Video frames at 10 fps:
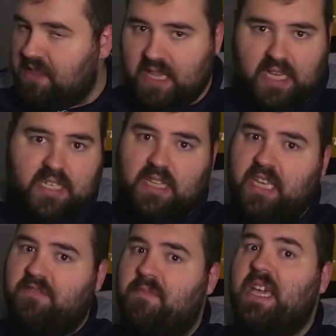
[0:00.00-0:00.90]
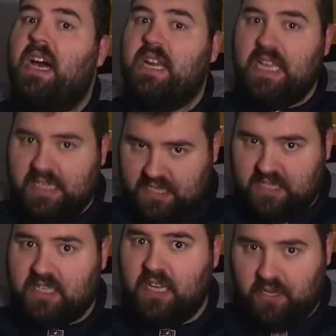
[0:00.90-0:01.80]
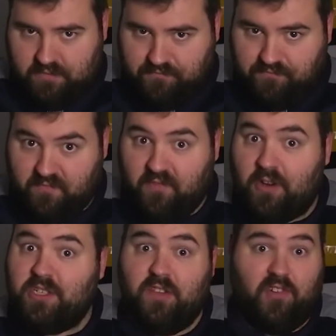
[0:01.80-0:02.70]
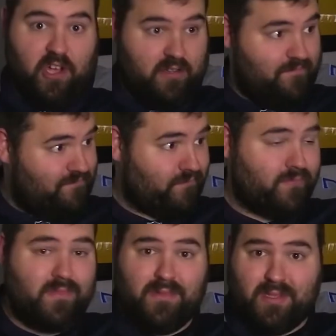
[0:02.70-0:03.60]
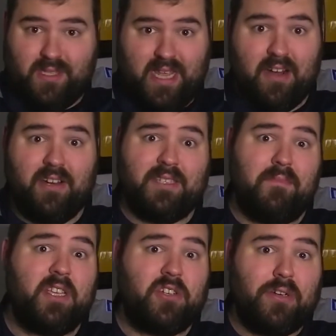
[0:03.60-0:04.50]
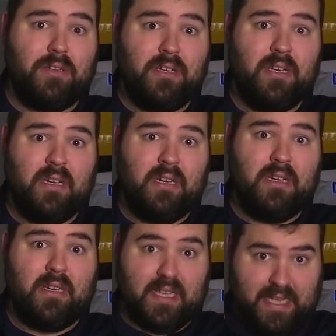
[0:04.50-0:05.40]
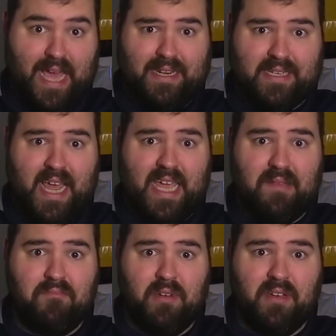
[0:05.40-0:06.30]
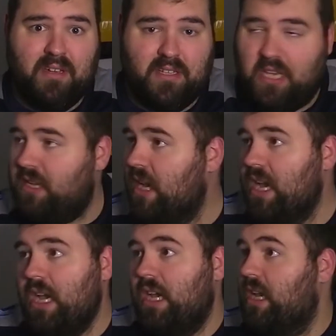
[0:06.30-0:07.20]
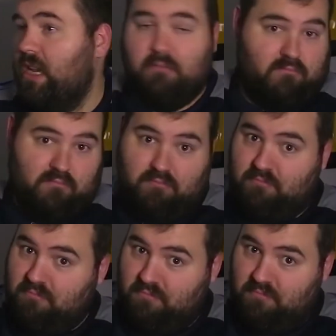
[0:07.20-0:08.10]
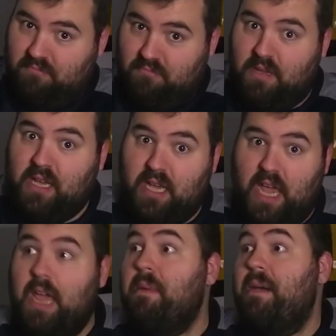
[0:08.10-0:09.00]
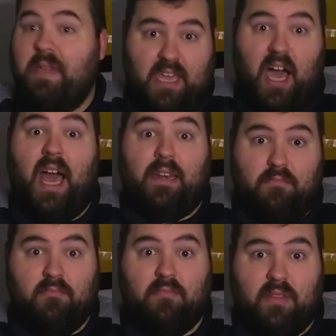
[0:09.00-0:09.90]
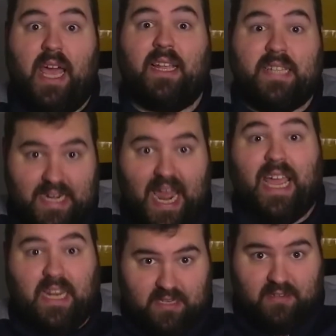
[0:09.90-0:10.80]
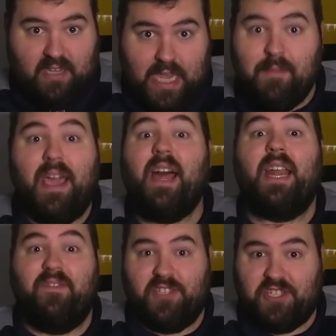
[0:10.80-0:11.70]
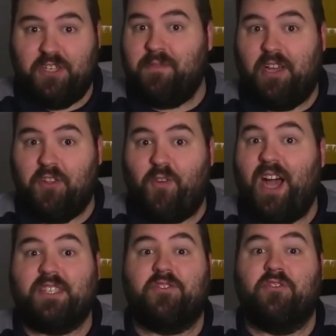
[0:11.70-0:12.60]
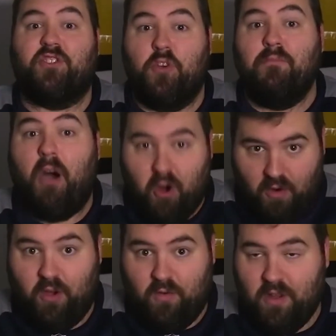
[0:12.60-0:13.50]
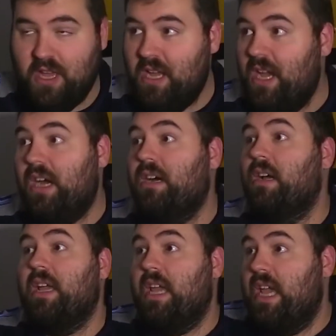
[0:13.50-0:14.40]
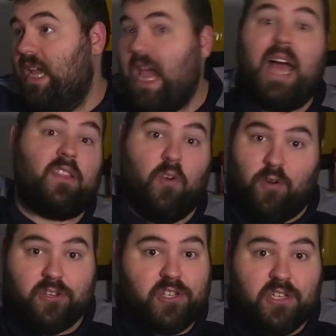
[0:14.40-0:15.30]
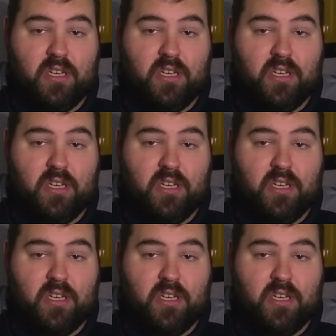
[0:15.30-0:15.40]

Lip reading: things that leave me uneasy still. First of all, Terrence Mitchell, is that his name? He may be cut, like, tonight. He may not even still be on the roster tomorrow. He got torched,